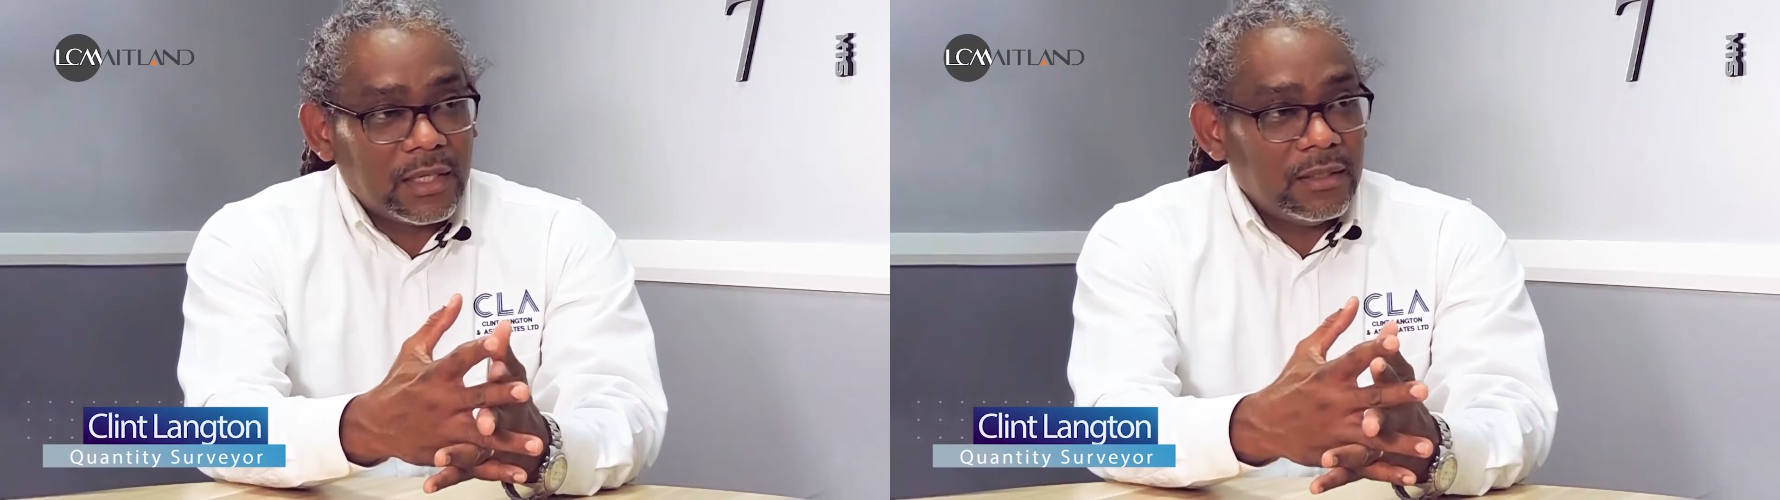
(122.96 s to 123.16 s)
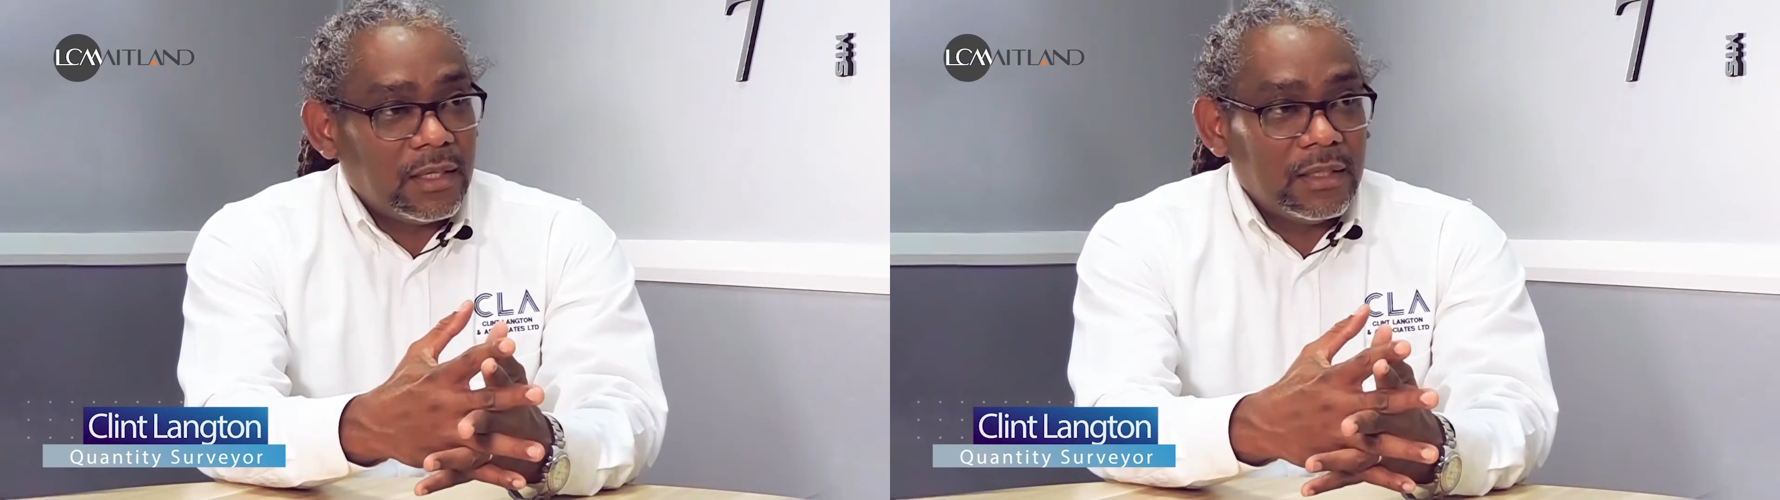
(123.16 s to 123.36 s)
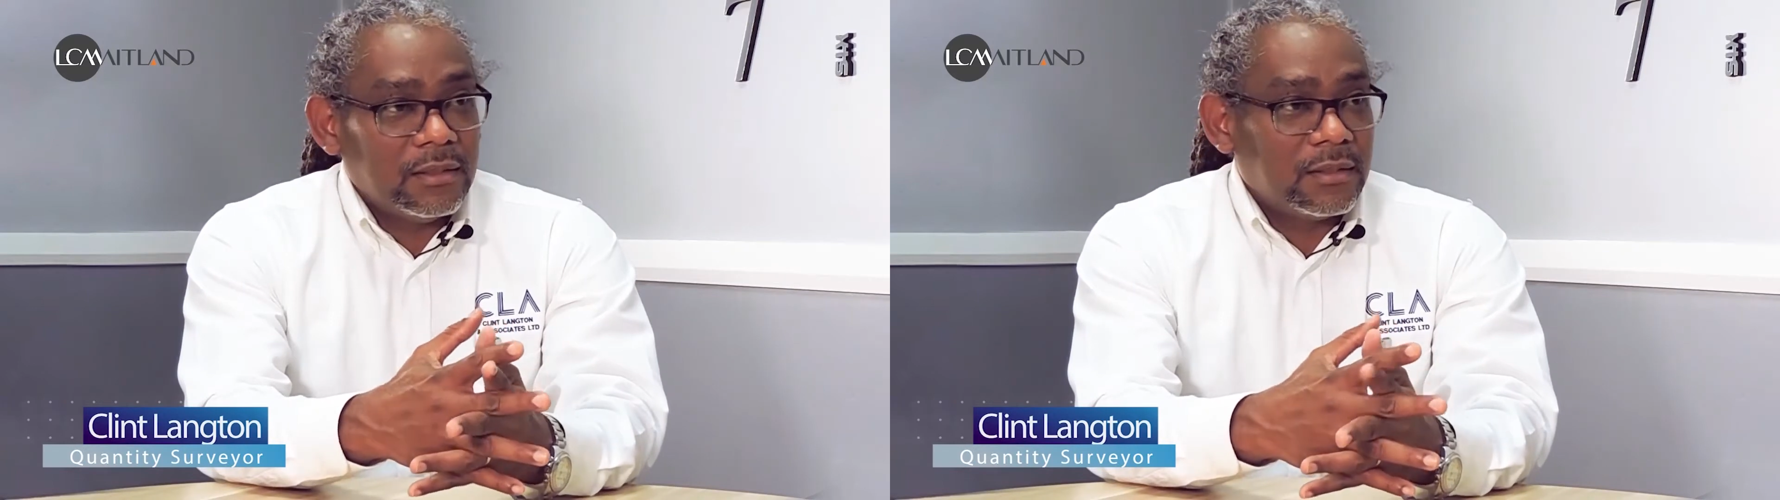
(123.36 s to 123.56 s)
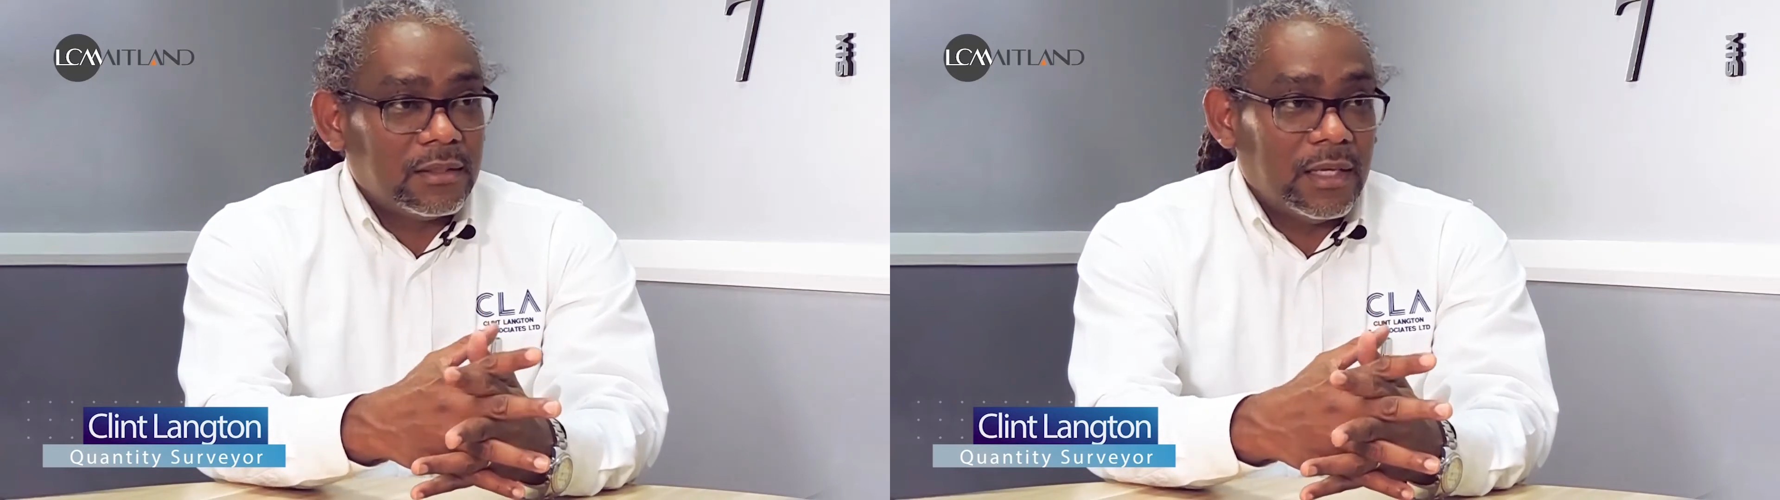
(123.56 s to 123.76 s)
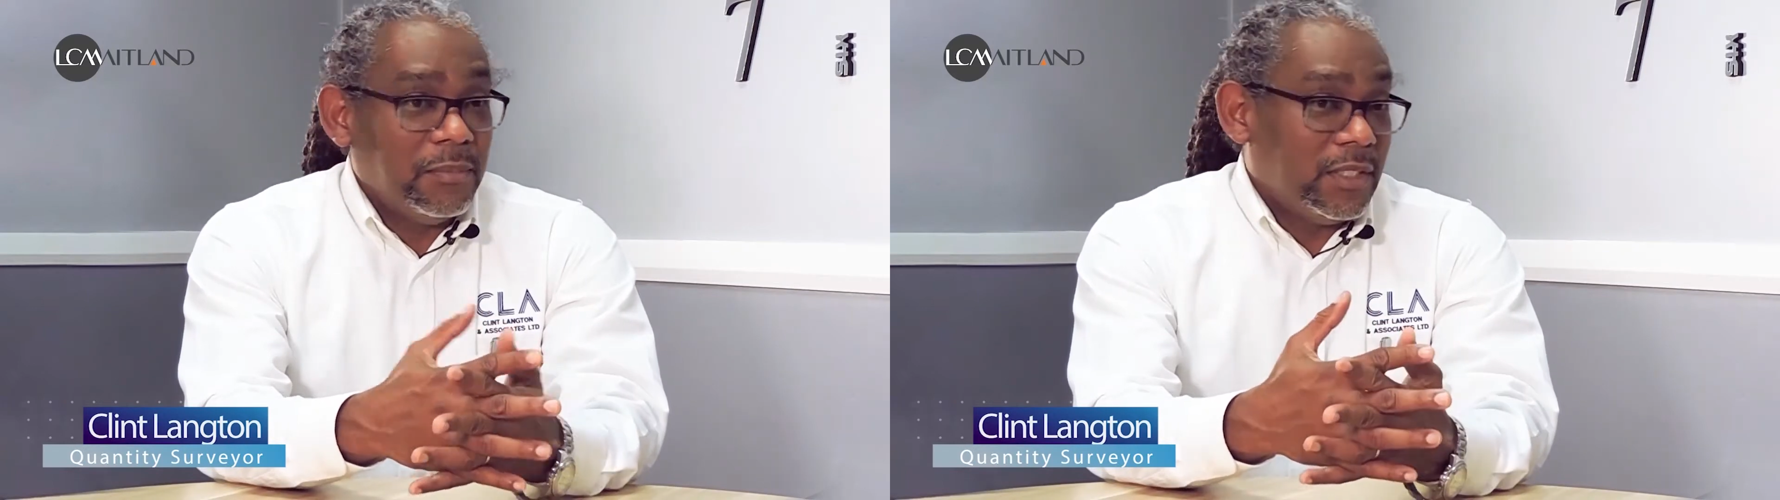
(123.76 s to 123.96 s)
and
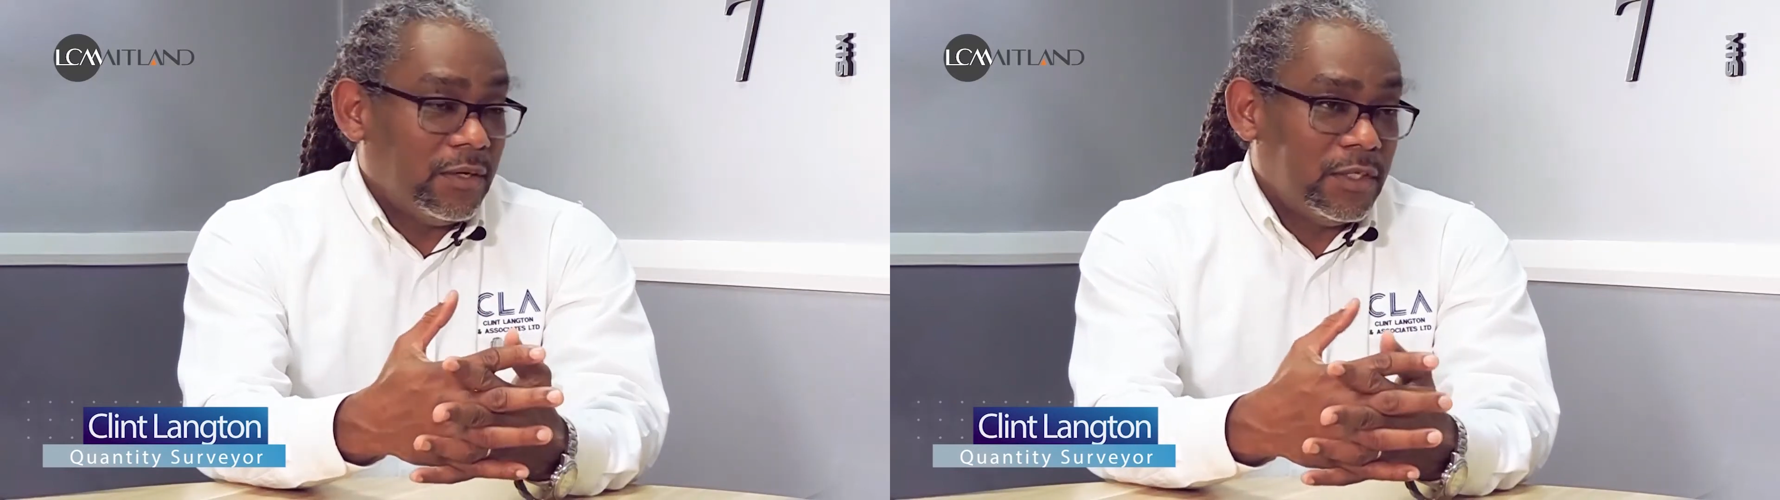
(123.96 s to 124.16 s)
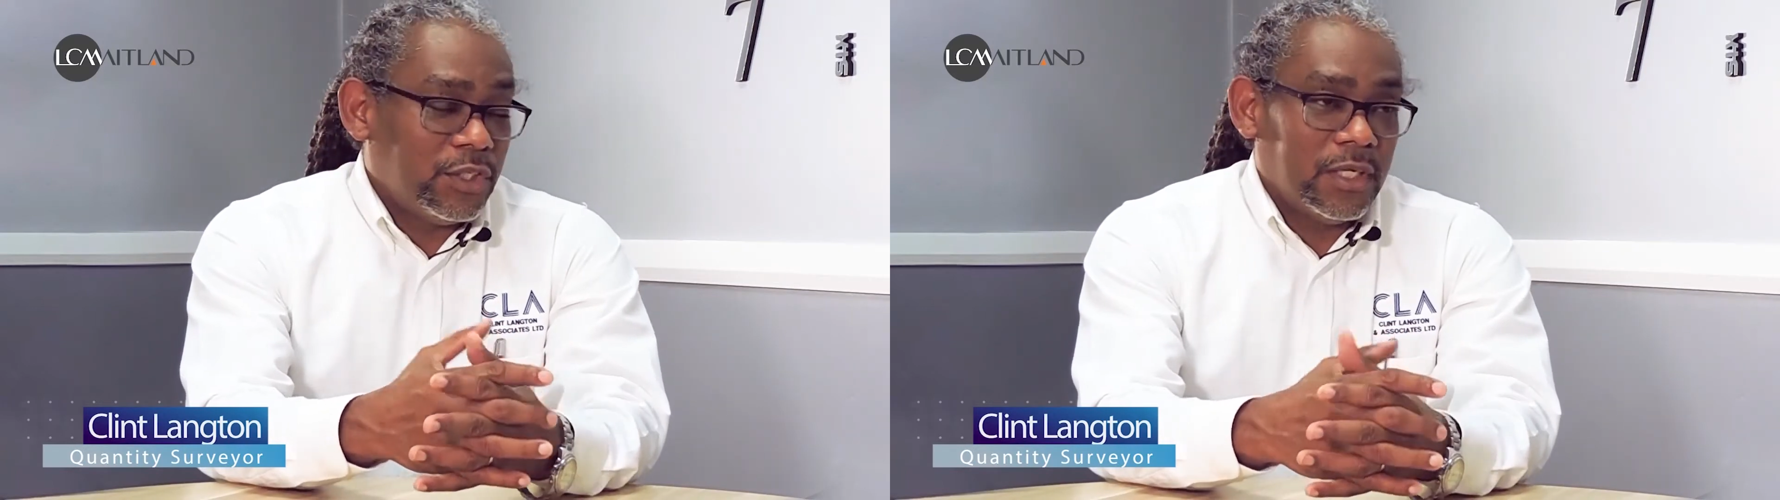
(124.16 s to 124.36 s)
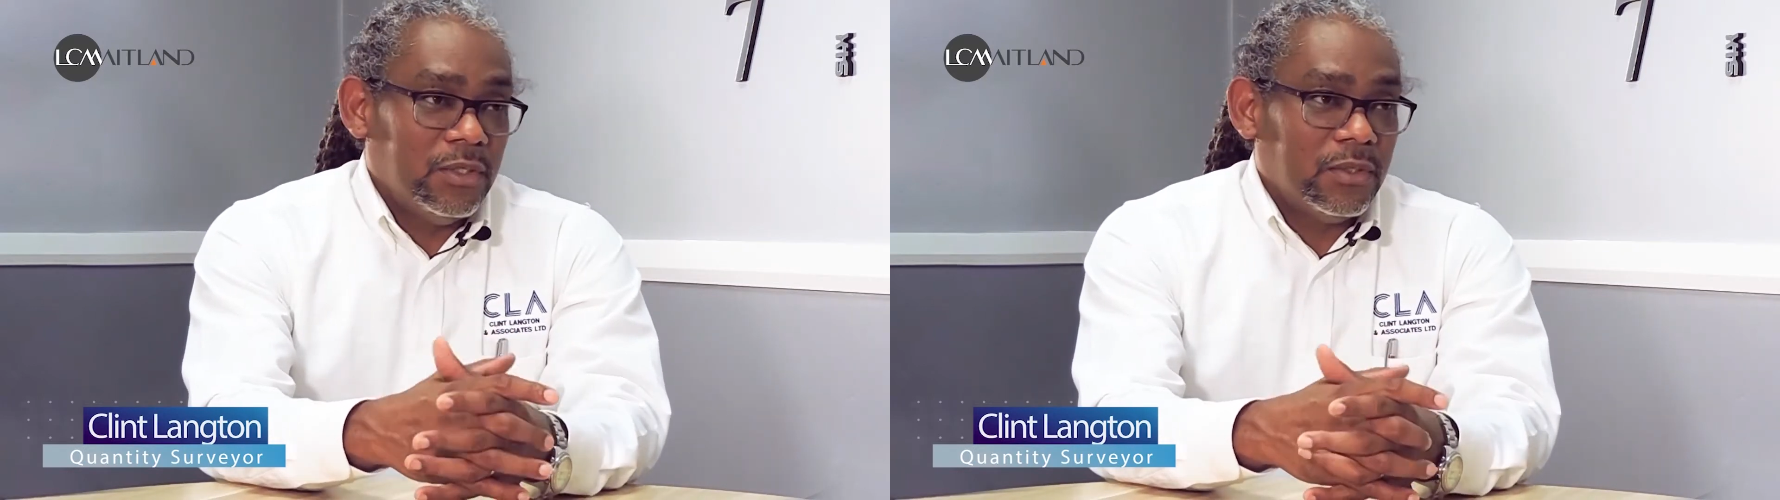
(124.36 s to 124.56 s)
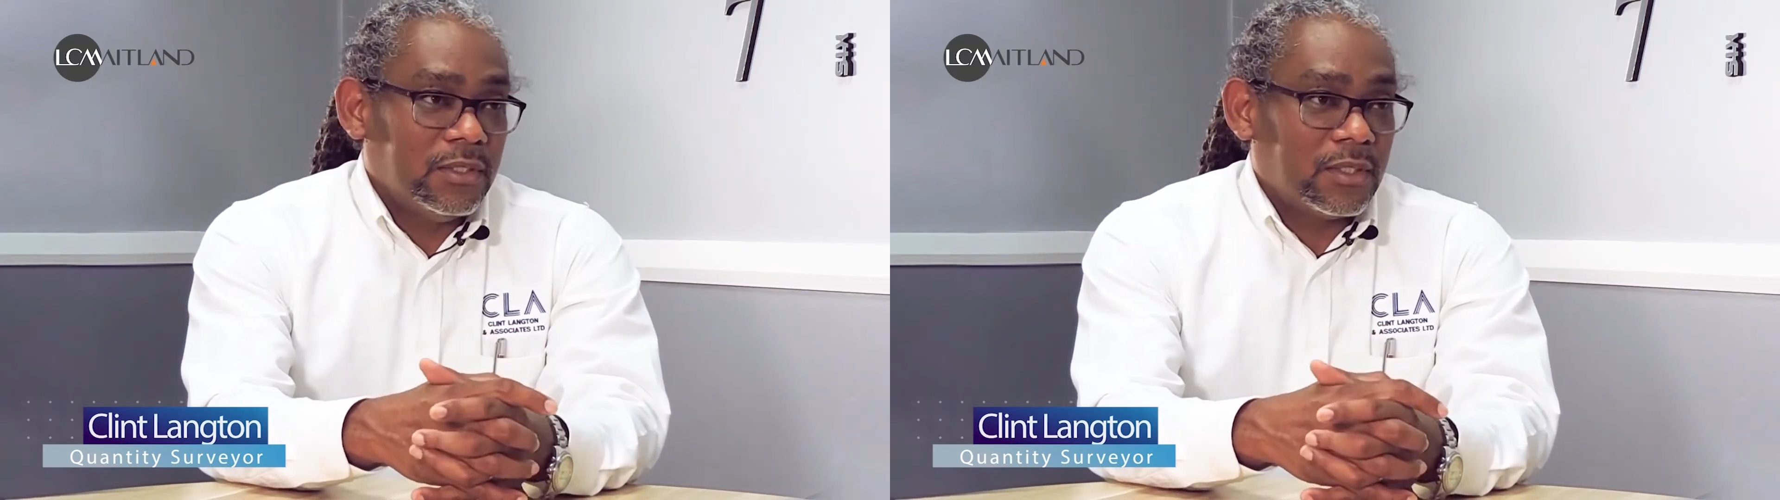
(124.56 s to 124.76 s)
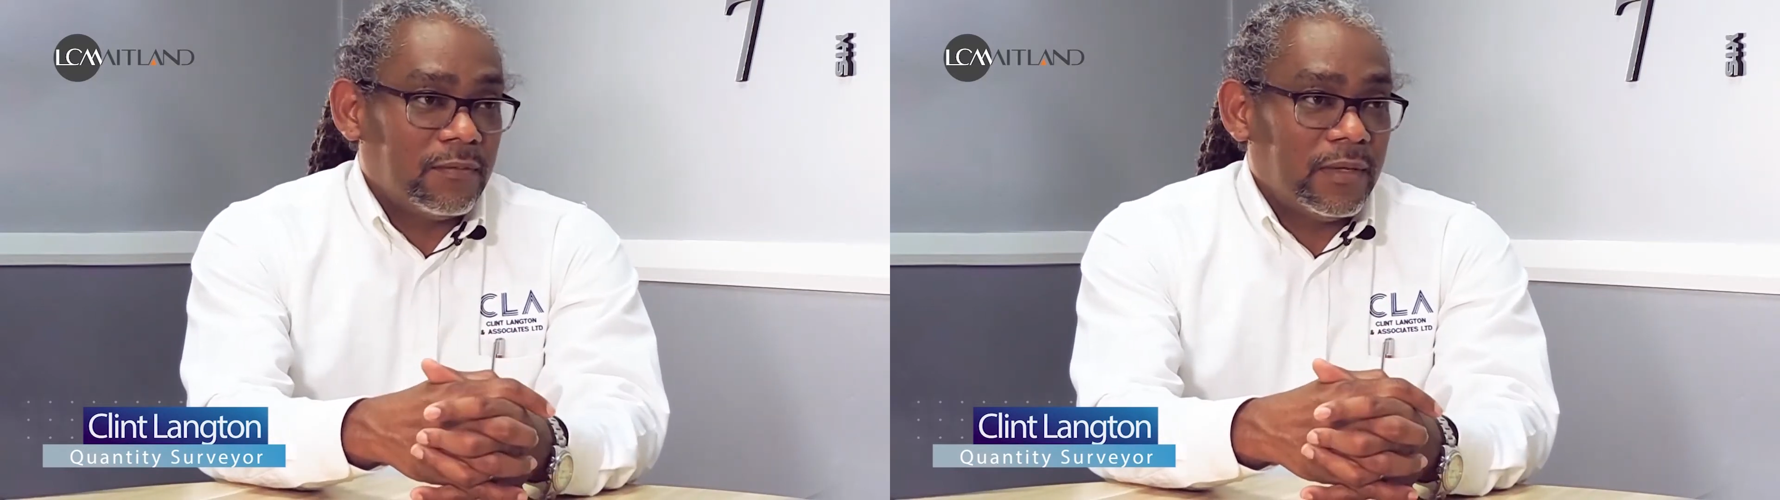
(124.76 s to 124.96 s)
material schedules
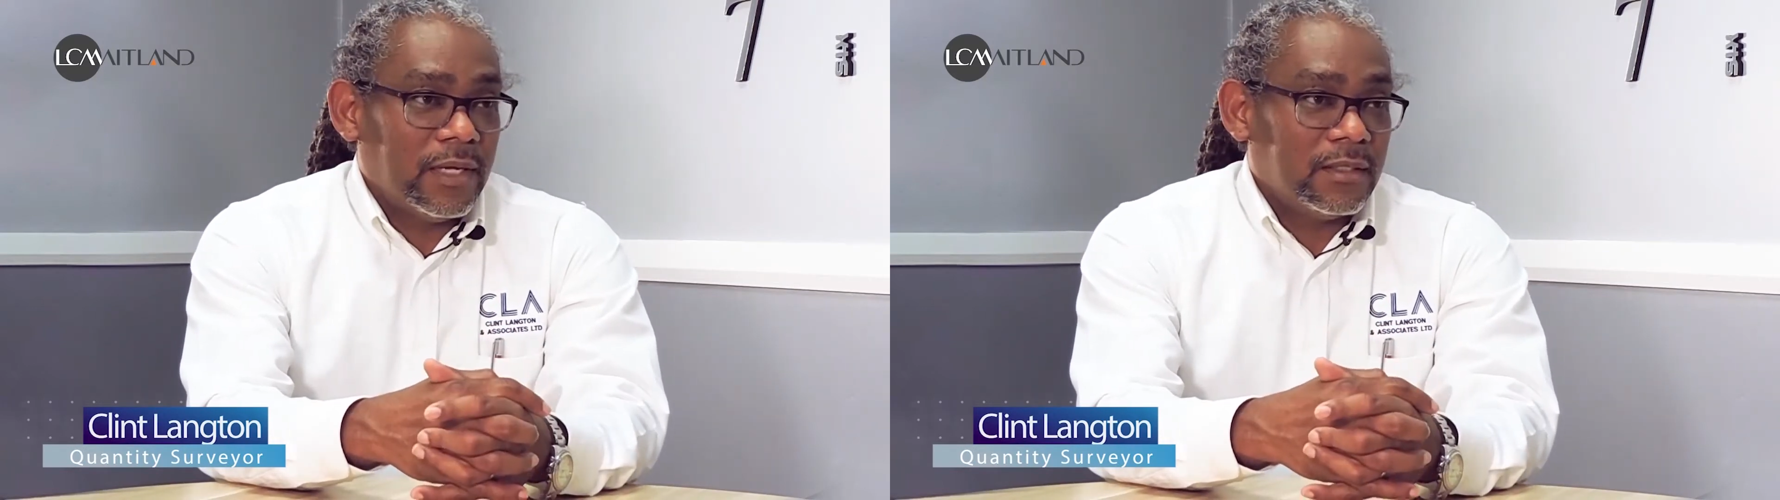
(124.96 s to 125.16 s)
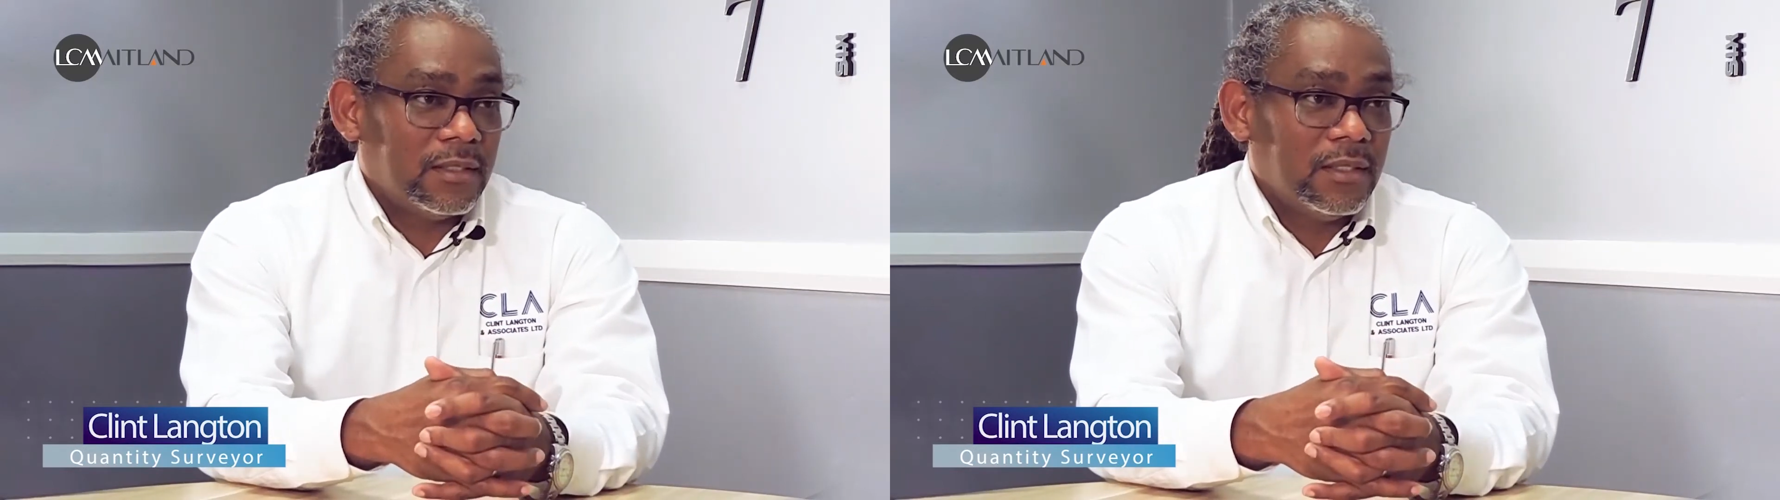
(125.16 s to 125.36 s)
and stuff like that.